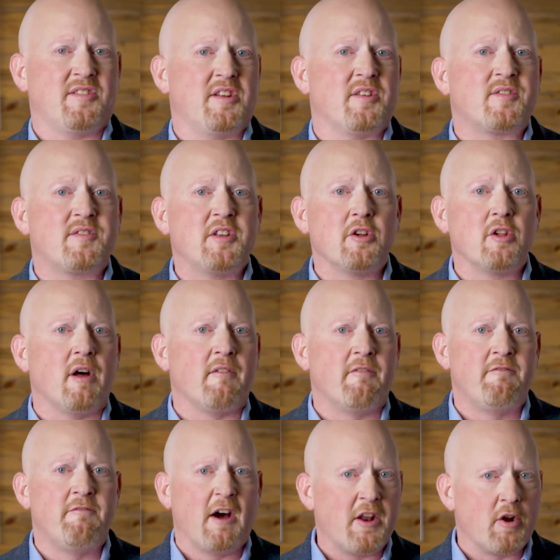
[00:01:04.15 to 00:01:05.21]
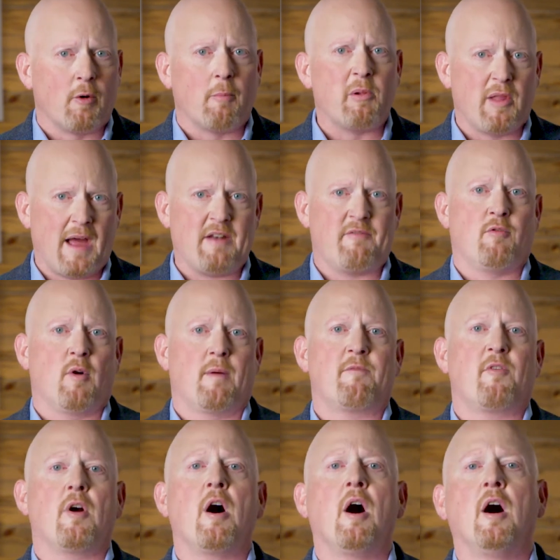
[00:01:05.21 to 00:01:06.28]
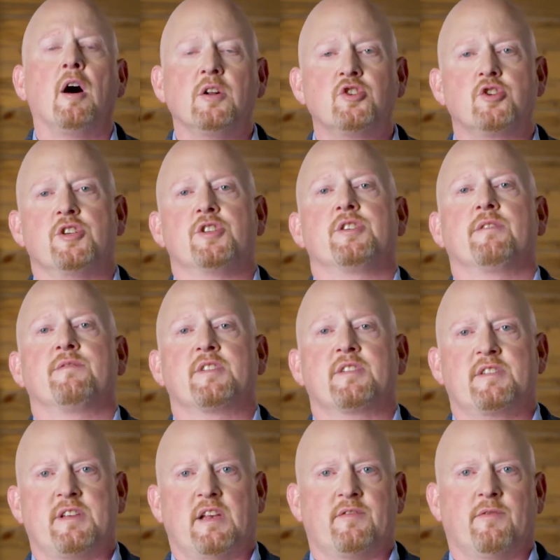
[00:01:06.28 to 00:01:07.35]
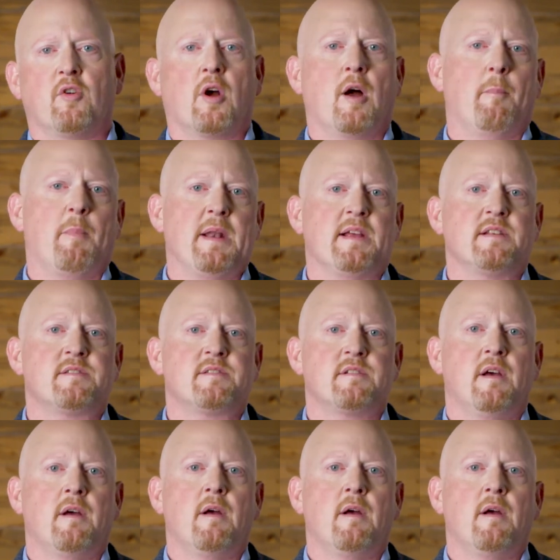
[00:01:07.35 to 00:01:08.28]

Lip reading: it is still a vital platform for hundreds of successful companies.